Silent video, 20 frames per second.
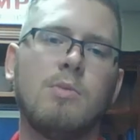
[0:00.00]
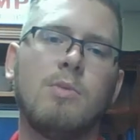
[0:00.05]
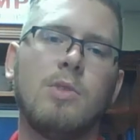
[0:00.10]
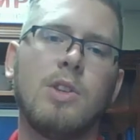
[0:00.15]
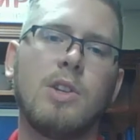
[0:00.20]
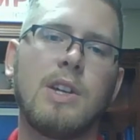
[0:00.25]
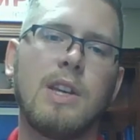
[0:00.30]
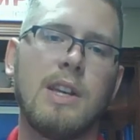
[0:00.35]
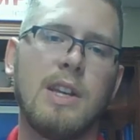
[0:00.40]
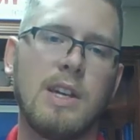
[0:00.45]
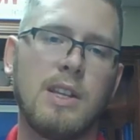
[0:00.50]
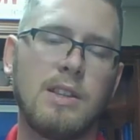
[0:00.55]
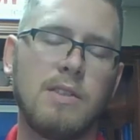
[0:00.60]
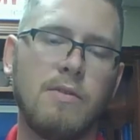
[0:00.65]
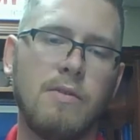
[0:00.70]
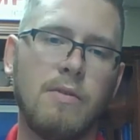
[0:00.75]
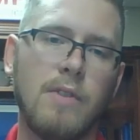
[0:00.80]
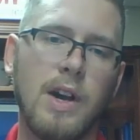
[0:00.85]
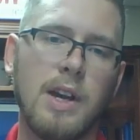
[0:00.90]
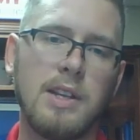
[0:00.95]
looking at
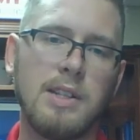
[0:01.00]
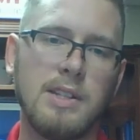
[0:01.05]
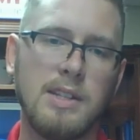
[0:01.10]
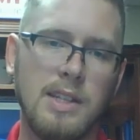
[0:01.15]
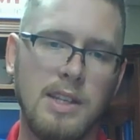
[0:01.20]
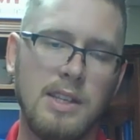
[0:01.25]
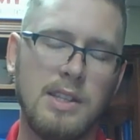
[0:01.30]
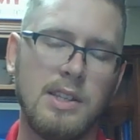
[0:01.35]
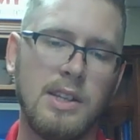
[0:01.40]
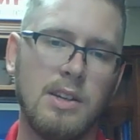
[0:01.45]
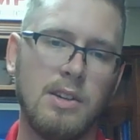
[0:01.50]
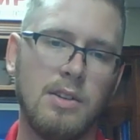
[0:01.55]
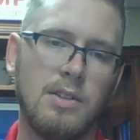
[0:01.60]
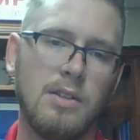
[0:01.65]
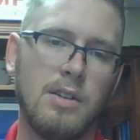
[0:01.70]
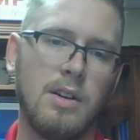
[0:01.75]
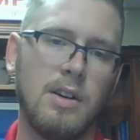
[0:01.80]
fine detail